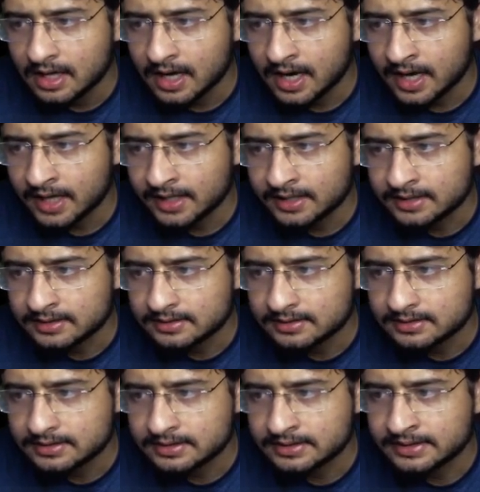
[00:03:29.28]
and
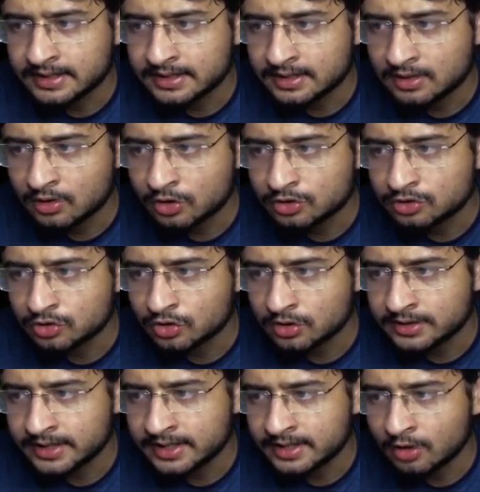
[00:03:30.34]
then a
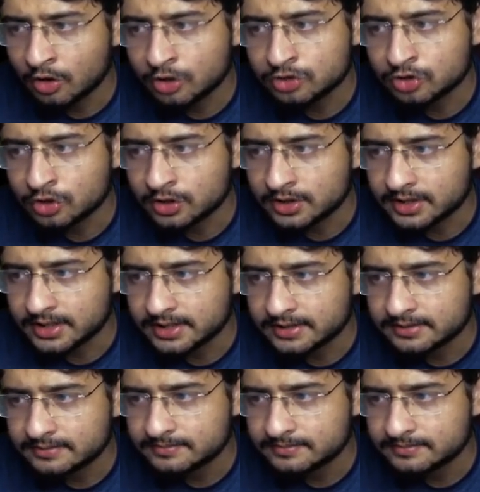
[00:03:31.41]
horizontal tile.